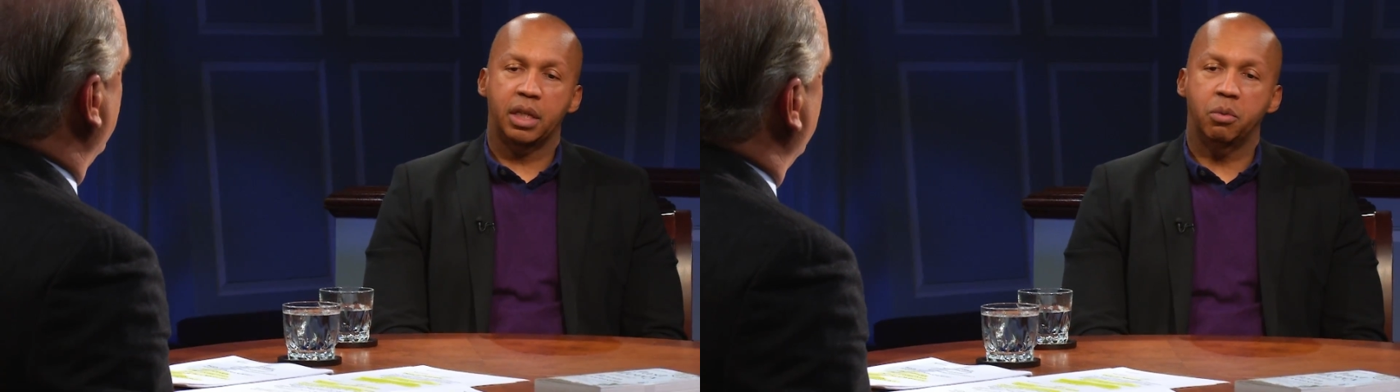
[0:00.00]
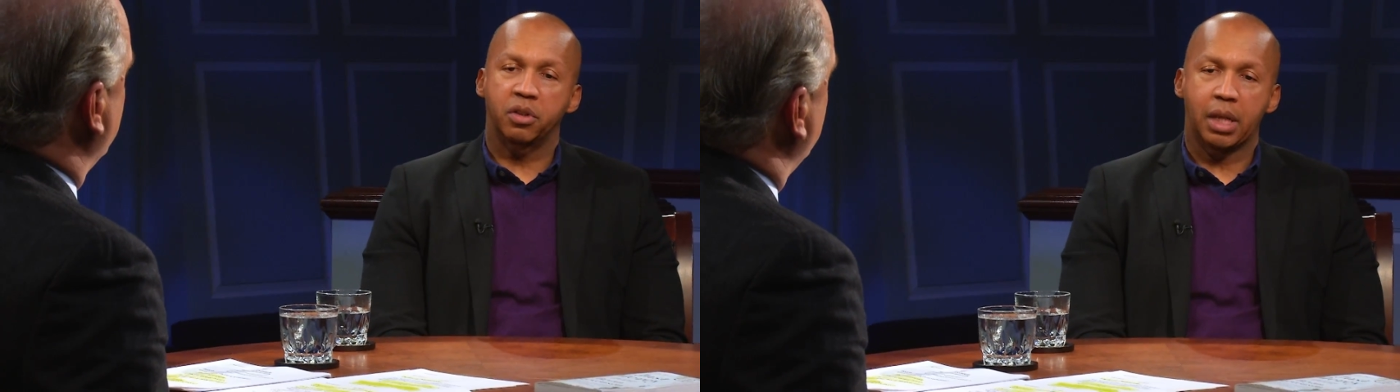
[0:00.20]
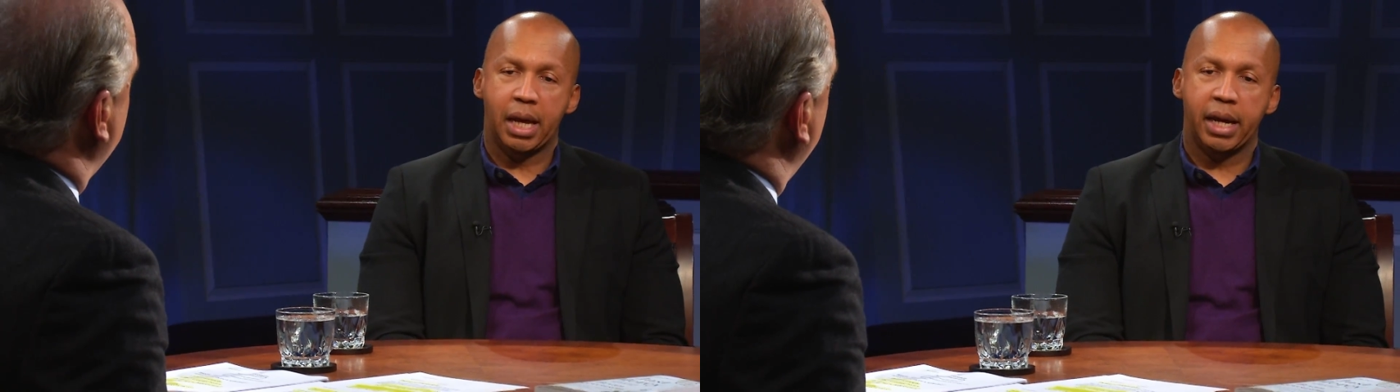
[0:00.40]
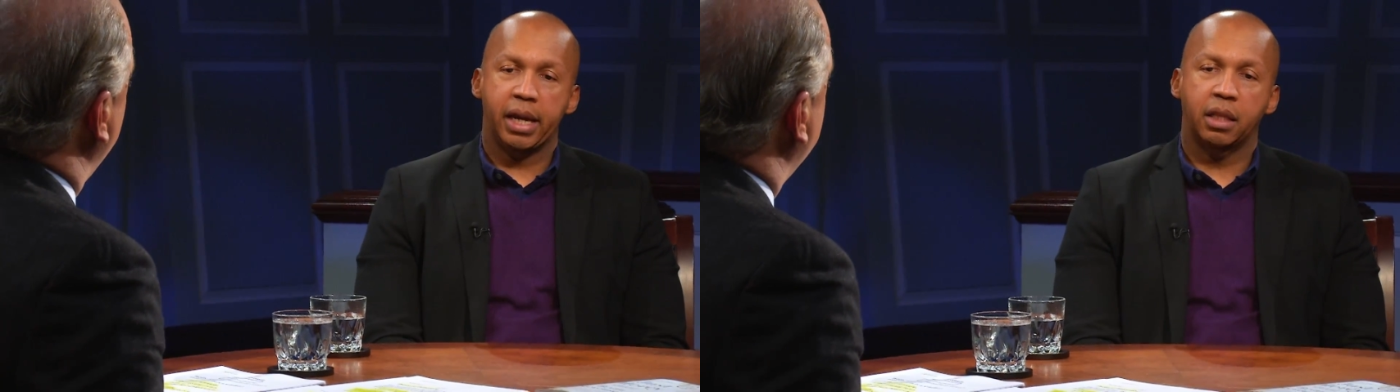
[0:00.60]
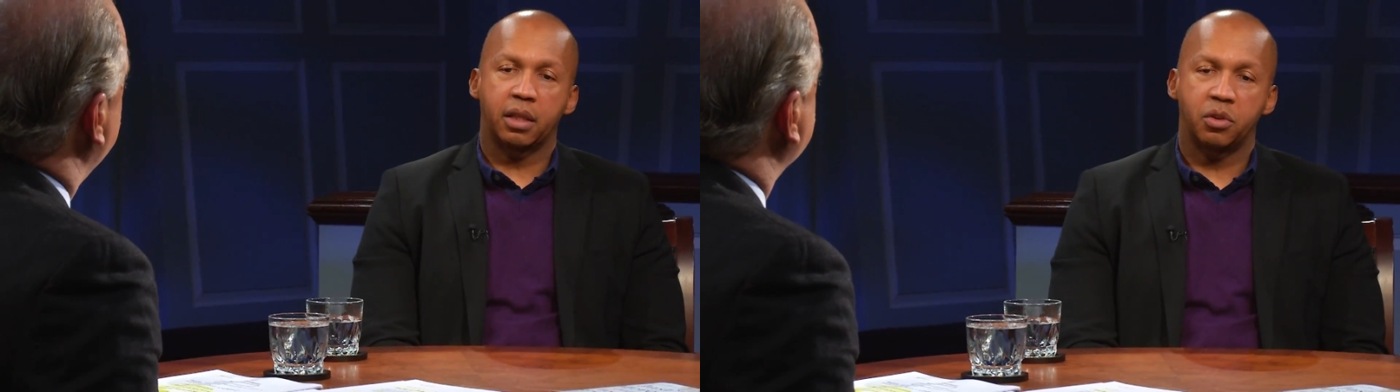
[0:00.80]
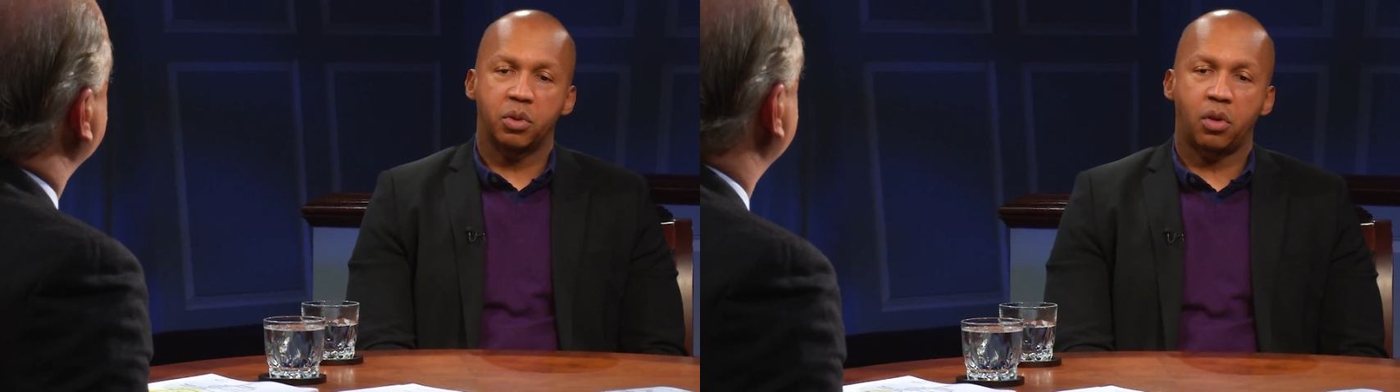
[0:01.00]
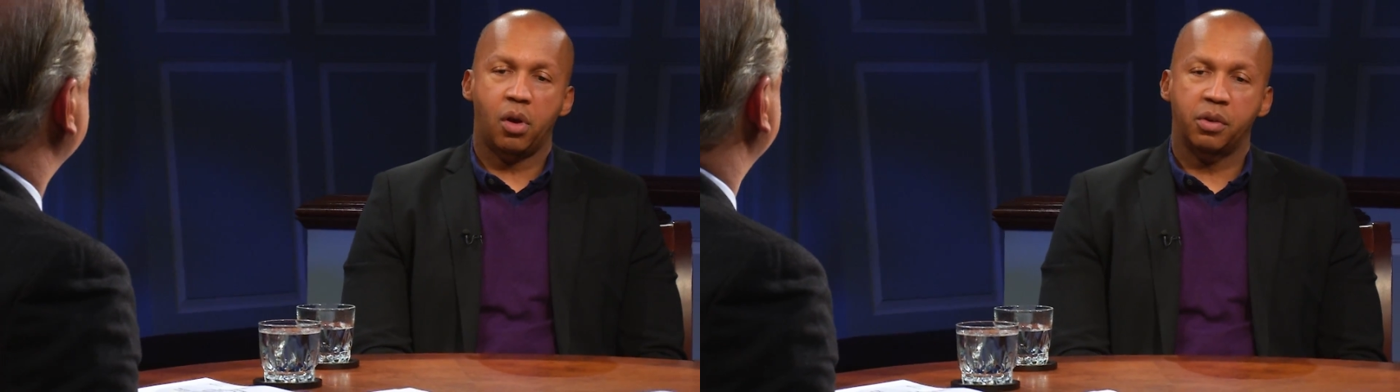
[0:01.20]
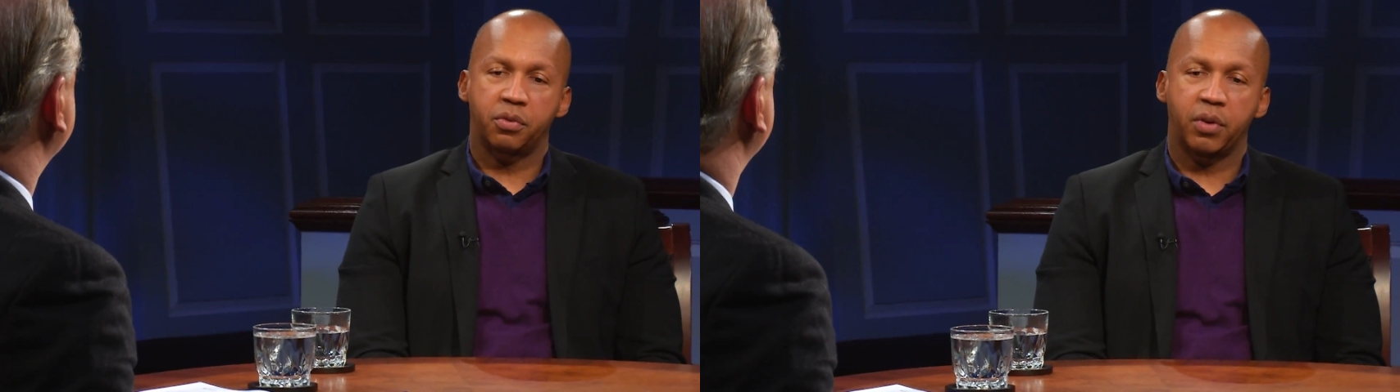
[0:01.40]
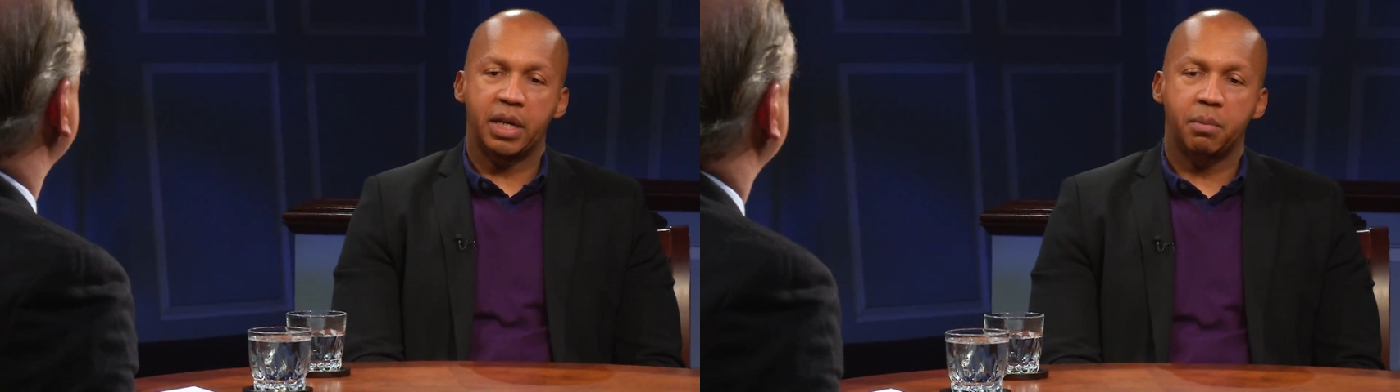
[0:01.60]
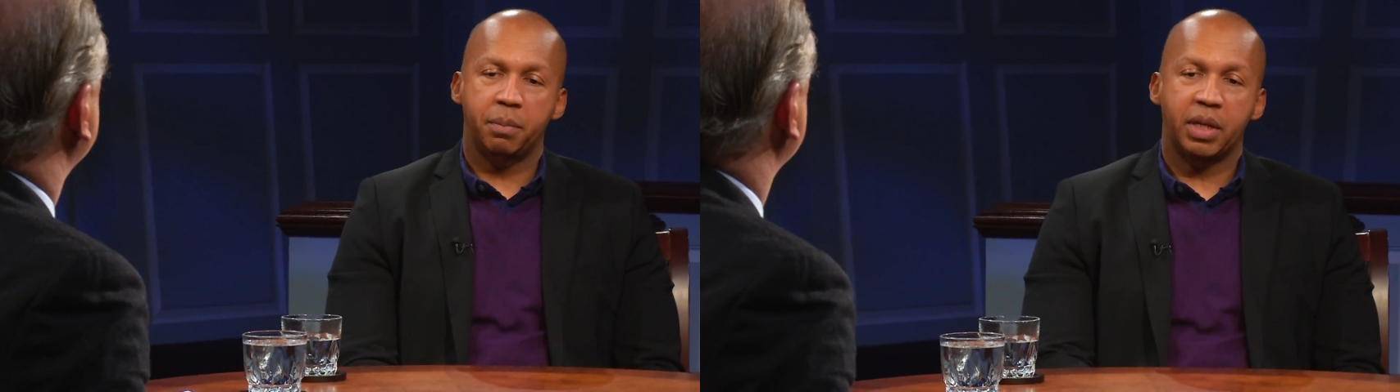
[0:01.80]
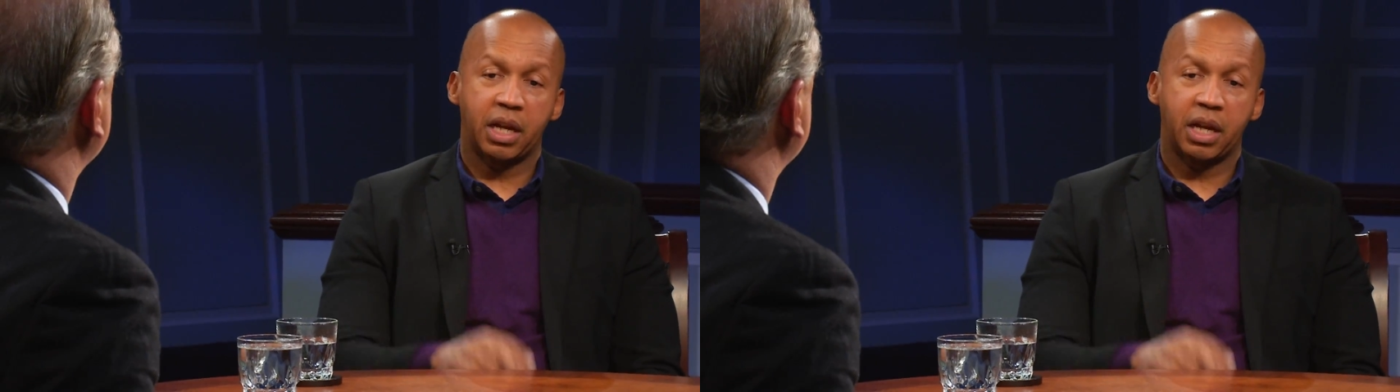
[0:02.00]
he was lying, that this was all a frame-up.